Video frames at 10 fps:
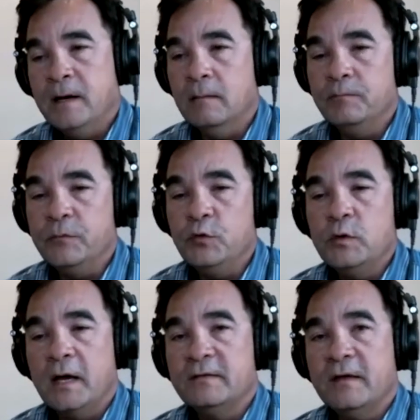you
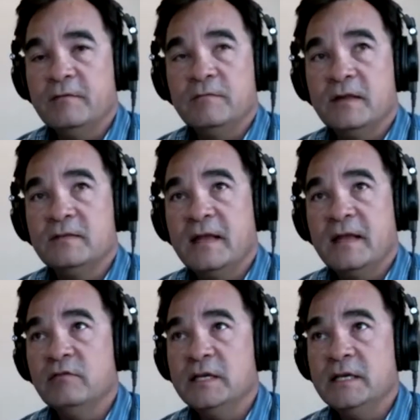guys have invested
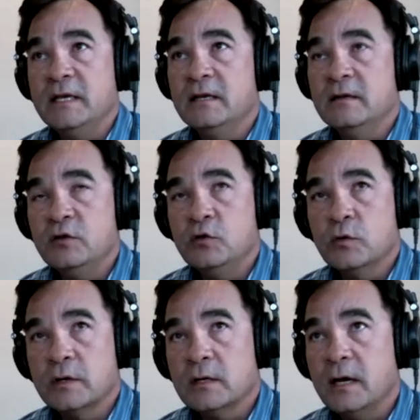heavily in
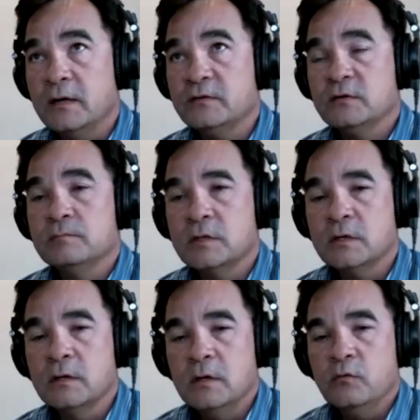your
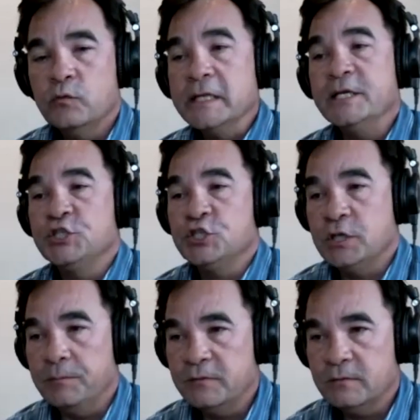customer
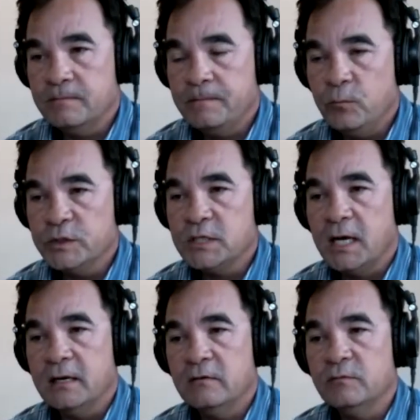relationships, which
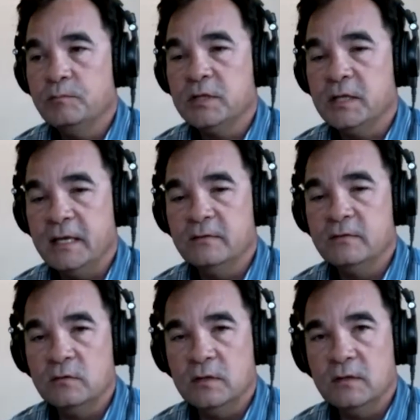kind of plays
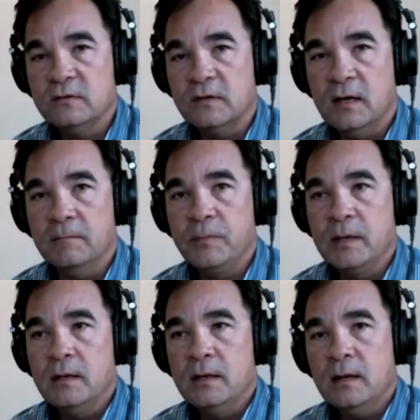to this
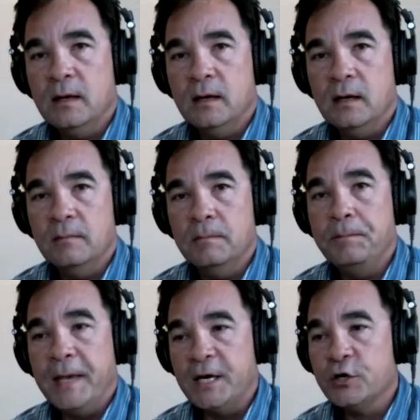
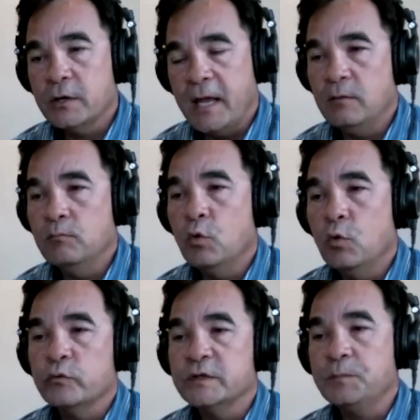better and more
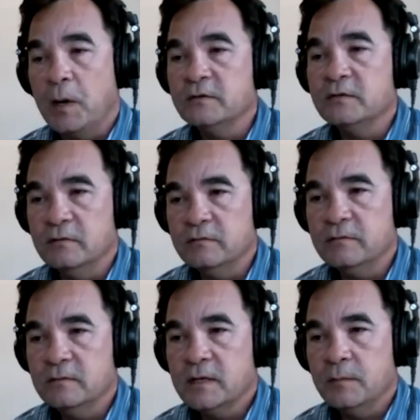responsive
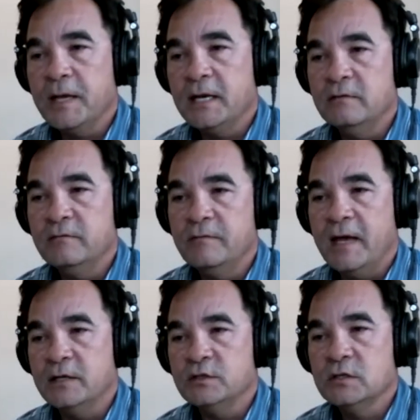competitive
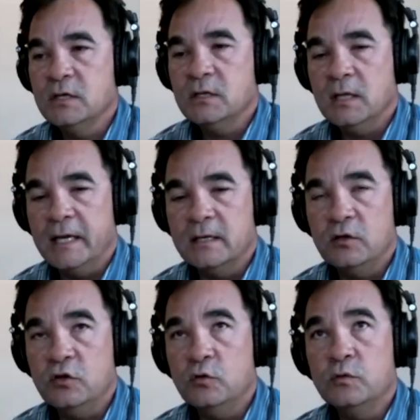advantage. Like
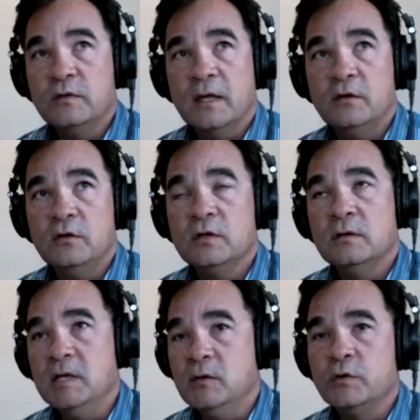you said, you can
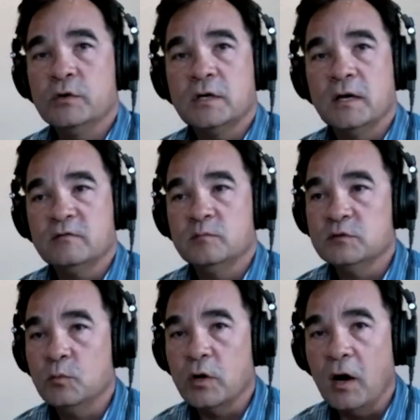meet with your
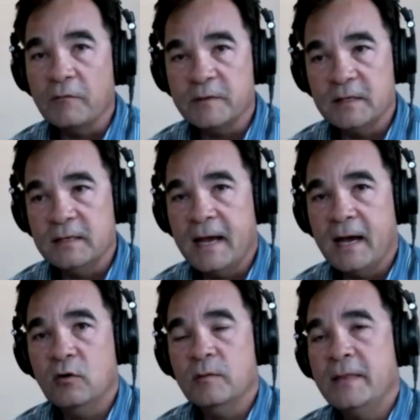customers more often
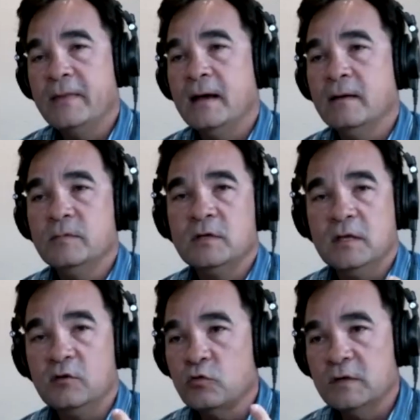now, and that
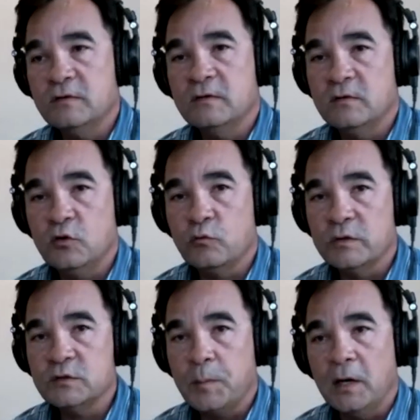increases your
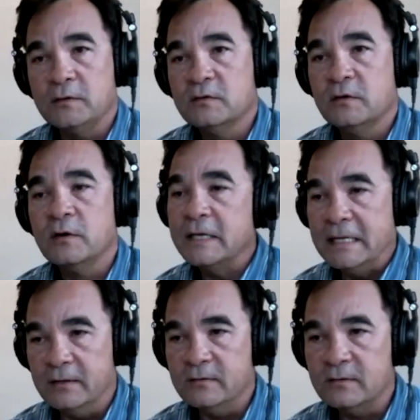response to their
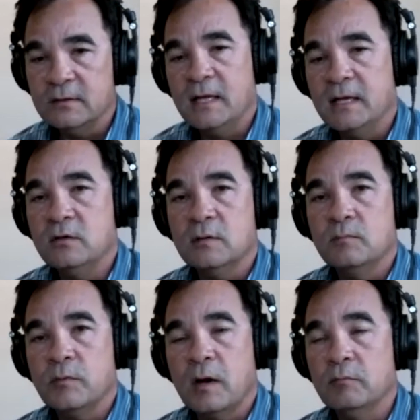needs. Like you can
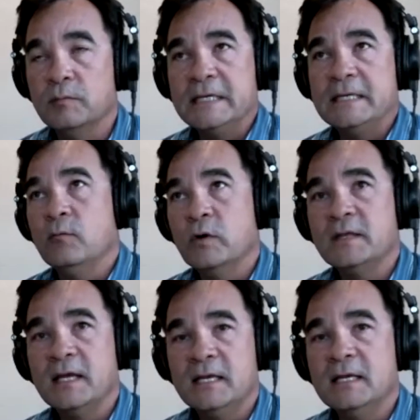probably get what
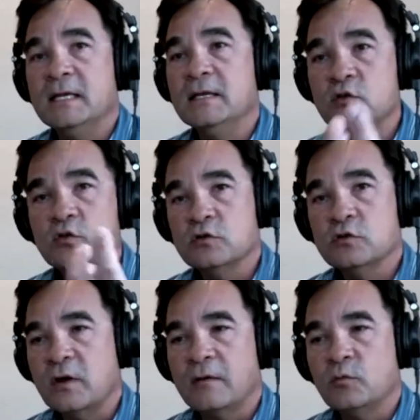they need into your
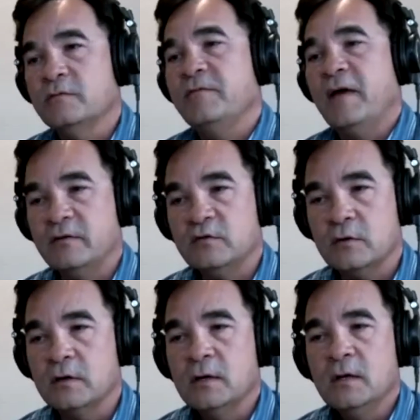software
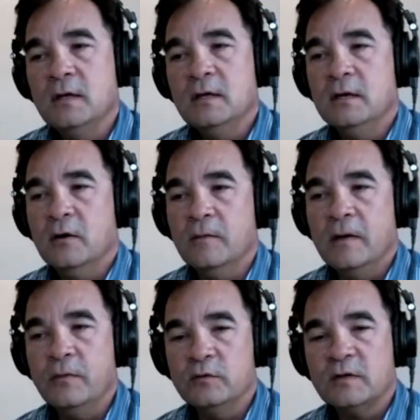faster,
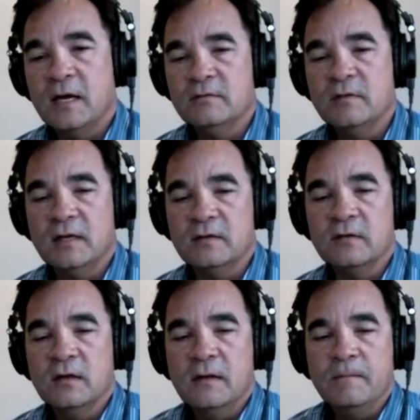and those kinds of things.
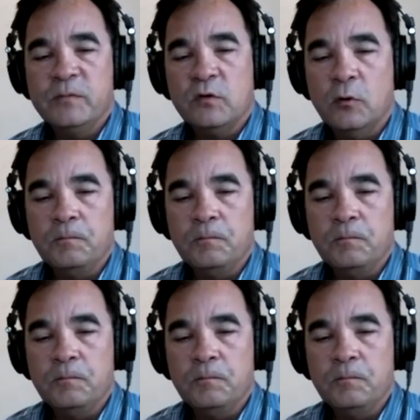So,